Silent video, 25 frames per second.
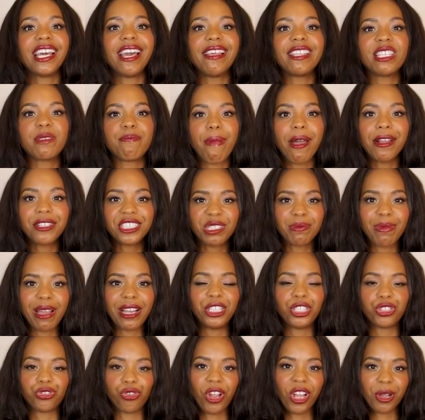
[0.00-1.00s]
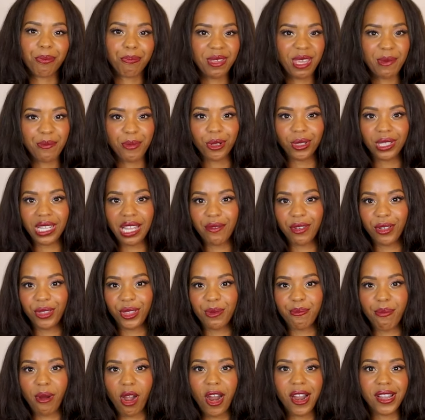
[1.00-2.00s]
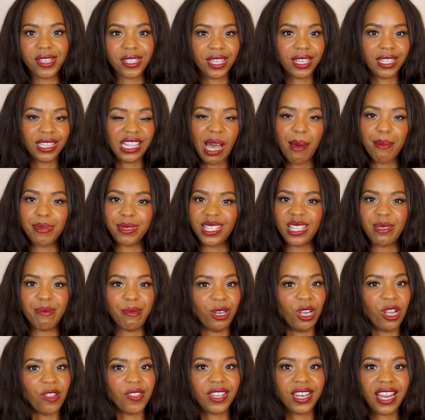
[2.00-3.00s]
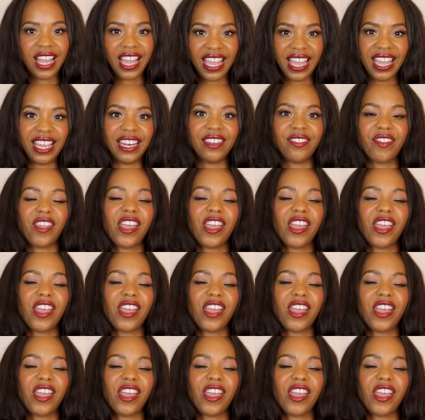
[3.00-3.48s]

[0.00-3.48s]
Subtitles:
especially by drunk people leaving the bars and clubs in the middle of the night.